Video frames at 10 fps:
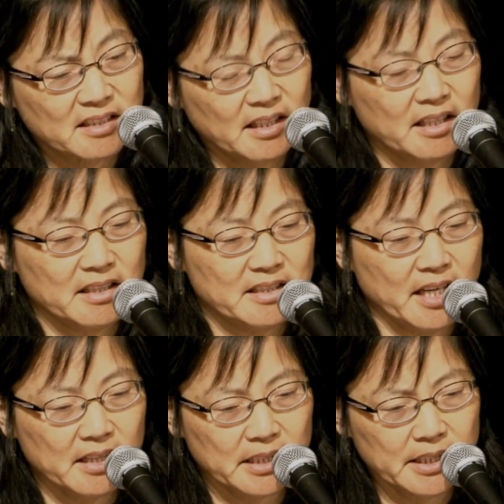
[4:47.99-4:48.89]
Not
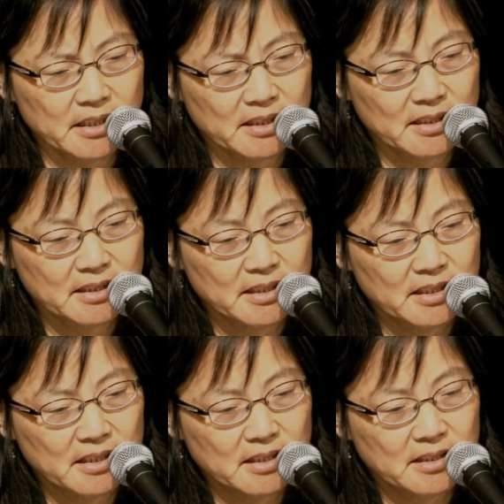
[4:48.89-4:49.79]
exactly.
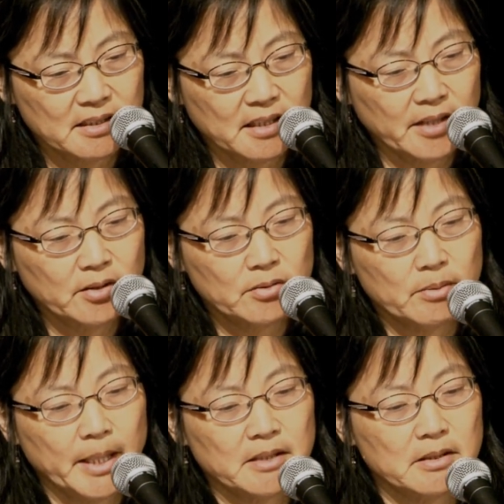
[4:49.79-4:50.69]
I knew
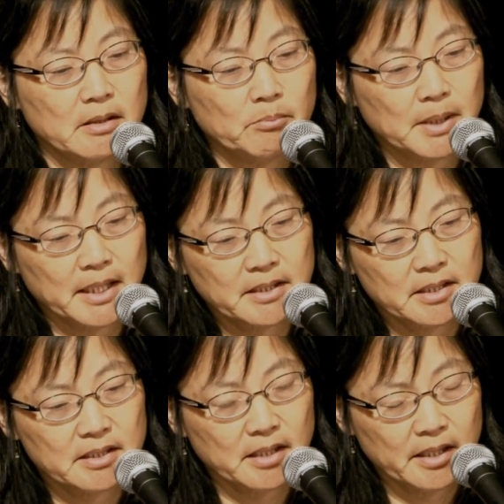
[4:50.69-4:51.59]
Tibetans in polite
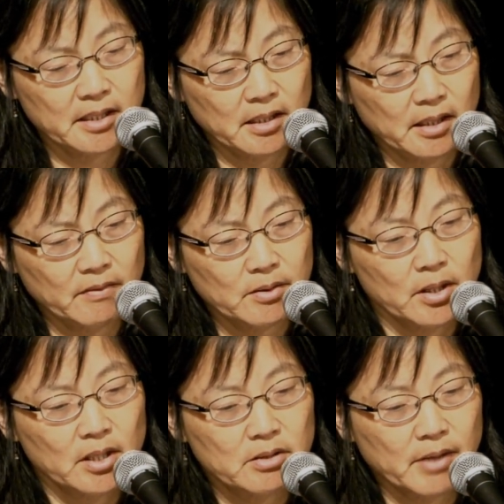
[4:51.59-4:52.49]
society
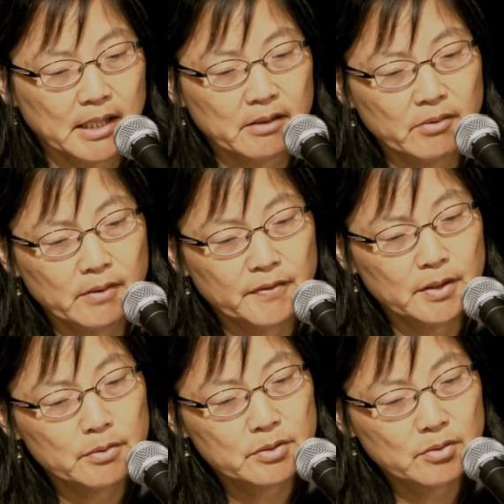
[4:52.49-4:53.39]
never directly
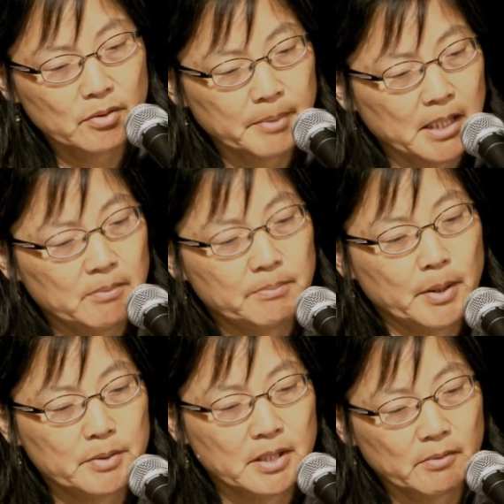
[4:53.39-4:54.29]
refused or made
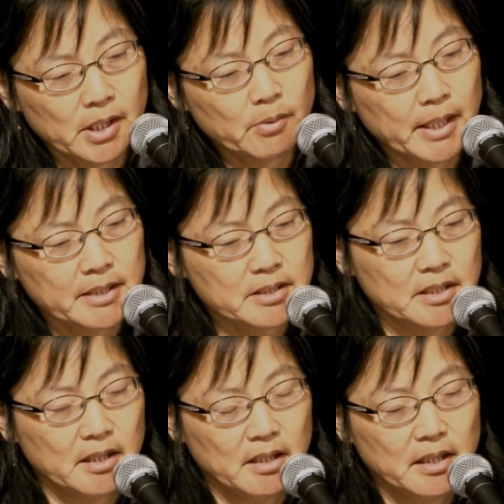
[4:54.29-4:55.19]
imposing
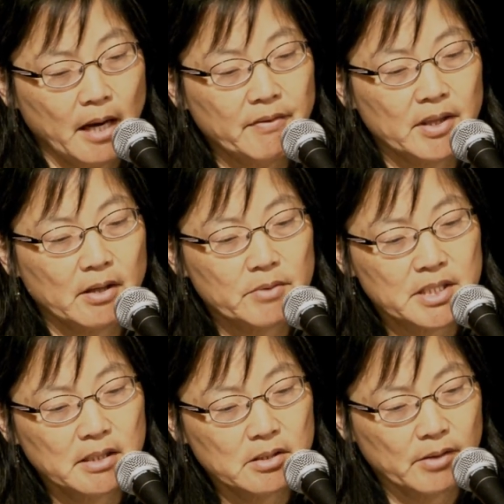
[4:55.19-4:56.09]
requests. Everything
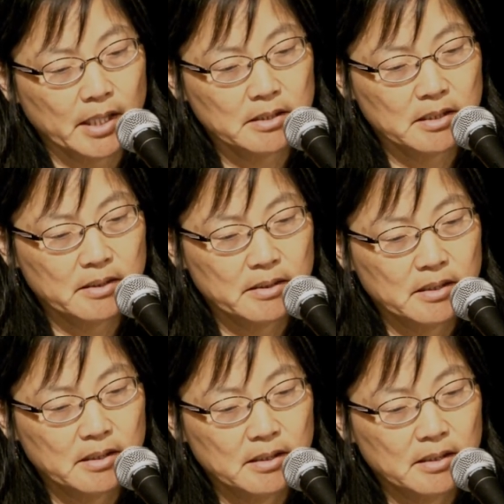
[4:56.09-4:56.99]
was indirect.
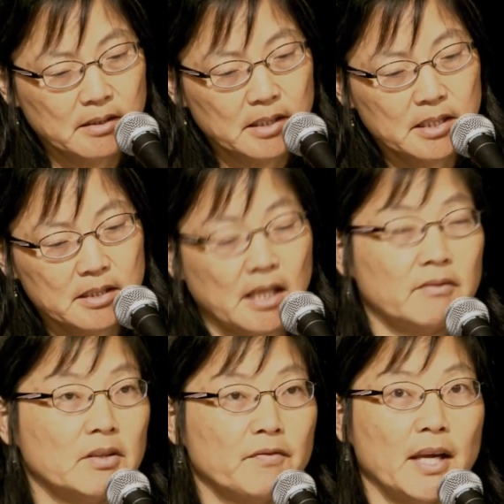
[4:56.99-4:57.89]
This
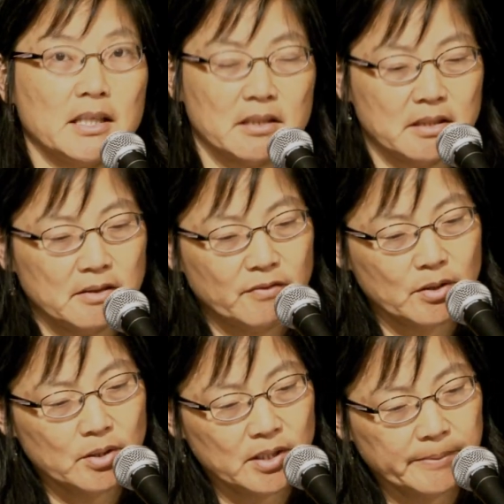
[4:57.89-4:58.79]
saved face
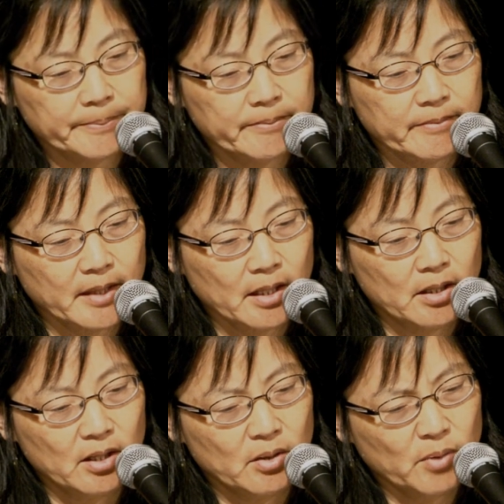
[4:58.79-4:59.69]
for all.
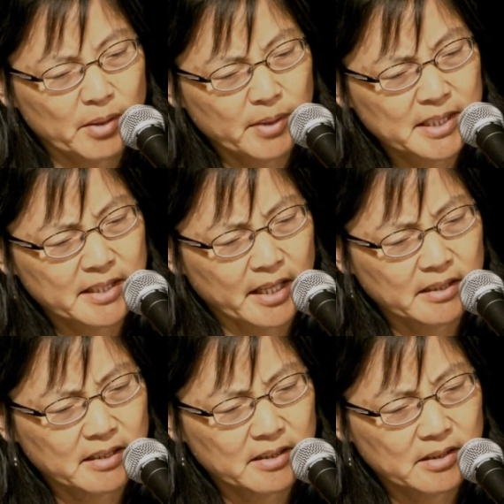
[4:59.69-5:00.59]
Why was that?
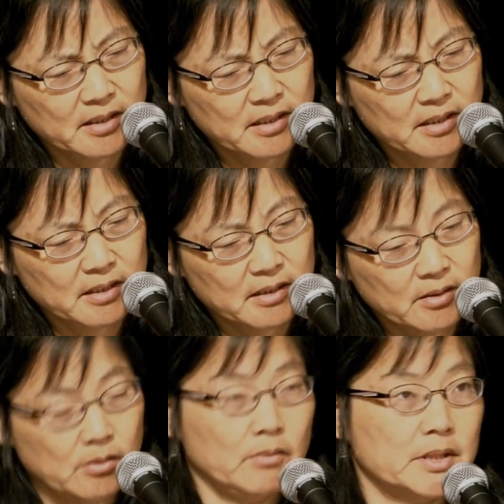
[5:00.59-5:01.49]

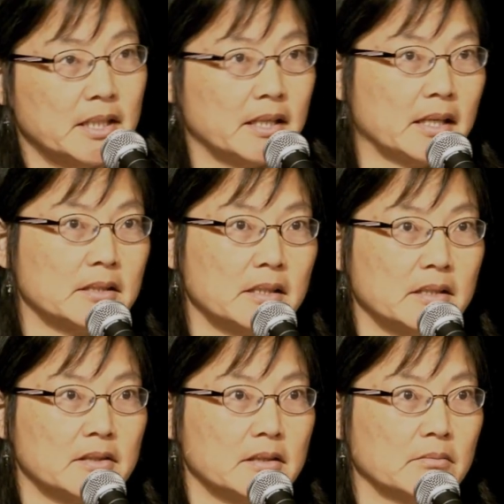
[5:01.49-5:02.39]
Was it against
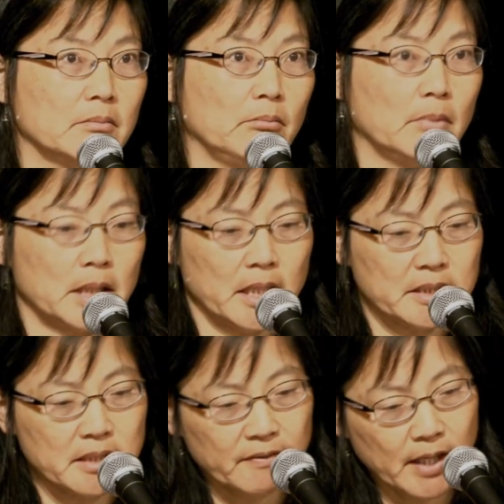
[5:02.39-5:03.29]
his
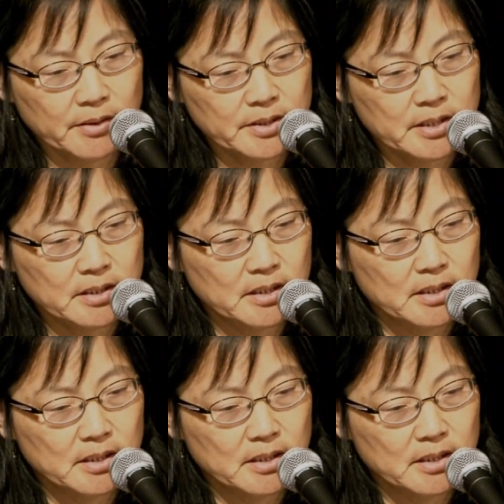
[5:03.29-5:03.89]
monastic vows?